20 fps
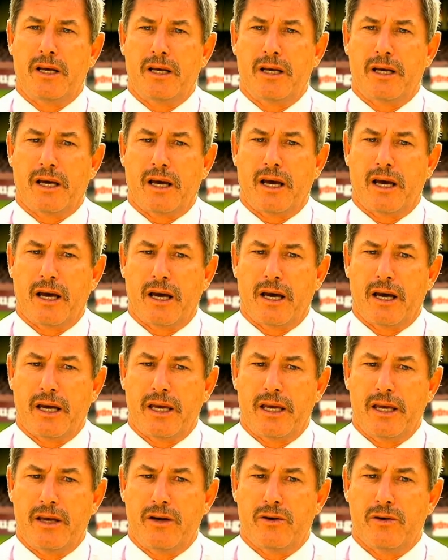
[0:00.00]
Uh,
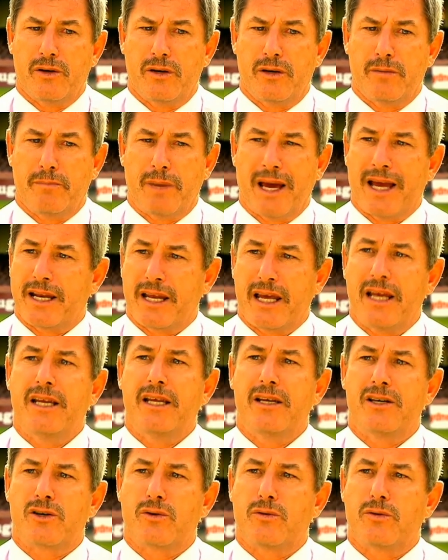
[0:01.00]
he could bat any
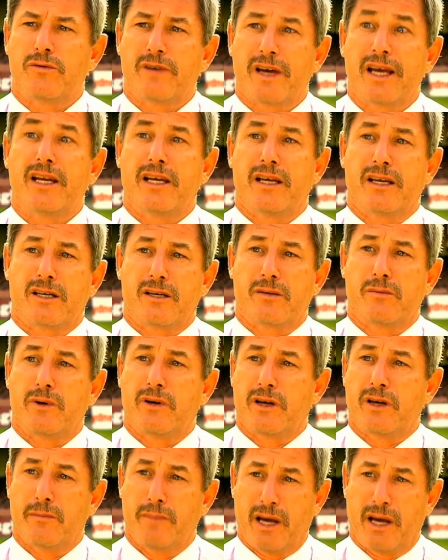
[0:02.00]
sort of innings where he
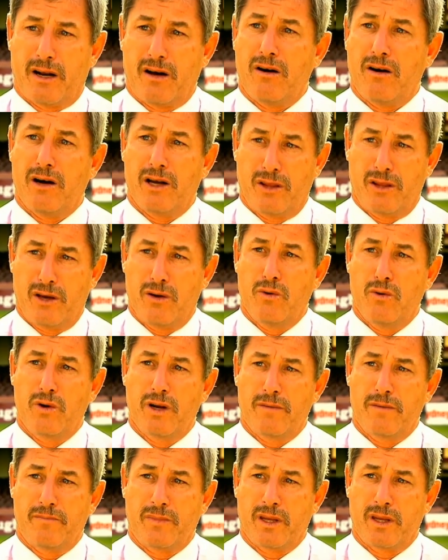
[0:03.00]
can bat high in the
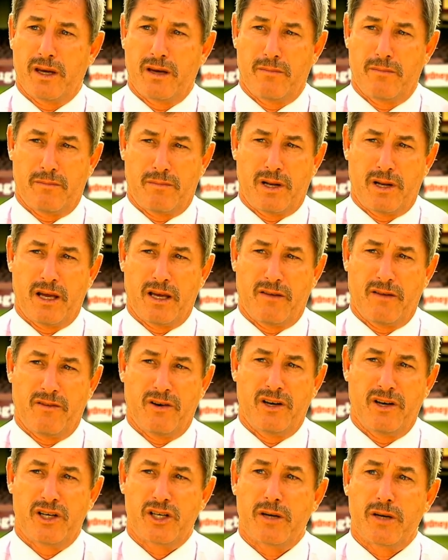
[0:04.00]
order and play a
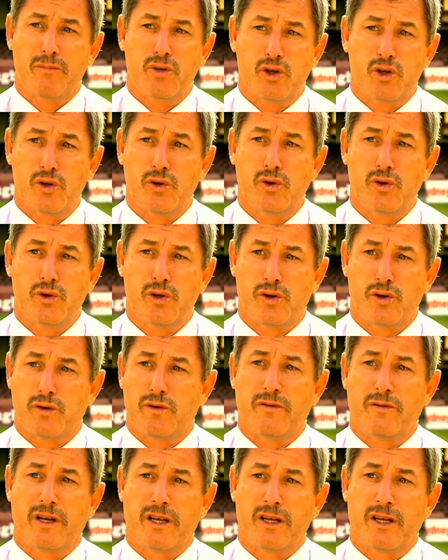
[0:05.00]
very subdued sort
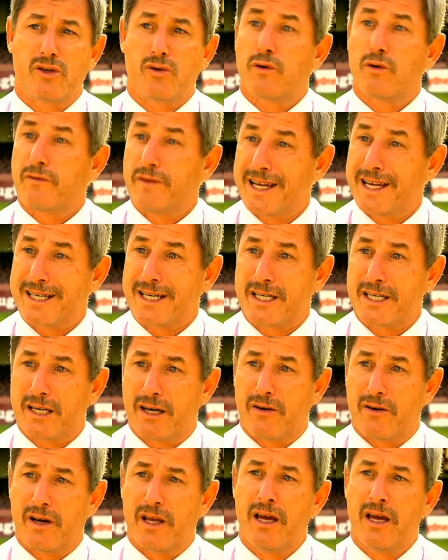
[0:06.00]
of innings, or if
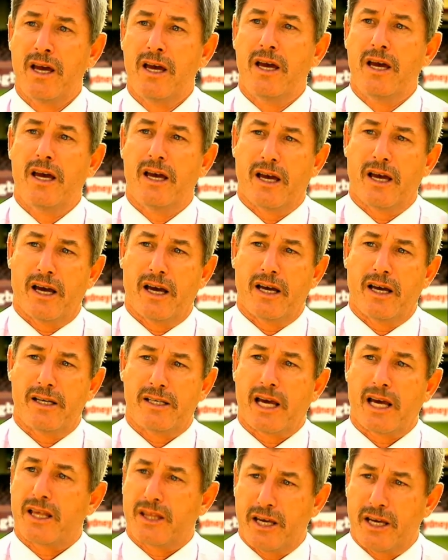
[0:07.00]
necessary, uh,
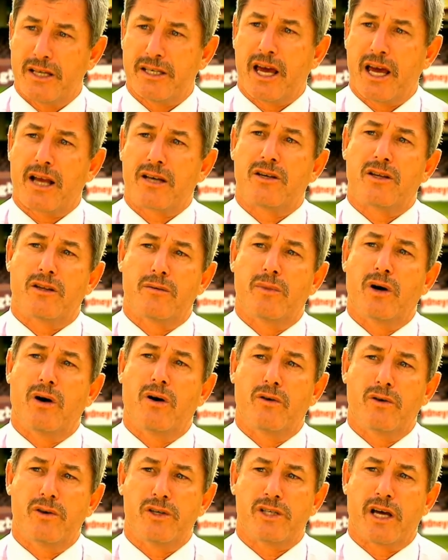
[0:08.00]
take the attack to the
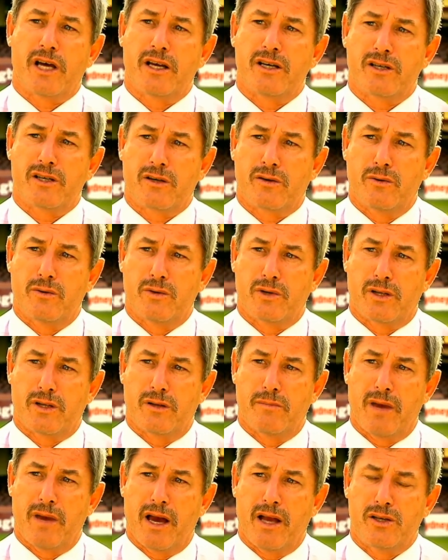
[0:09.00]
bowler and change the course of the
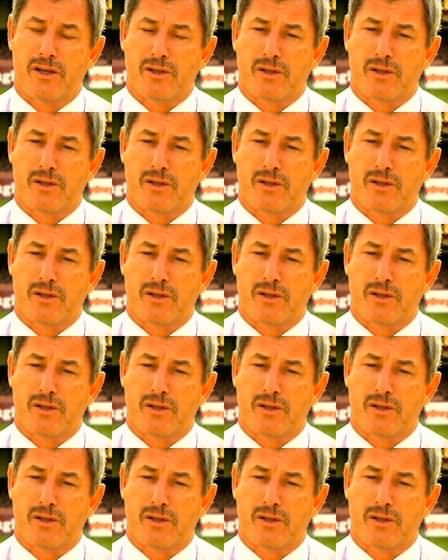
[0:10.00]
match.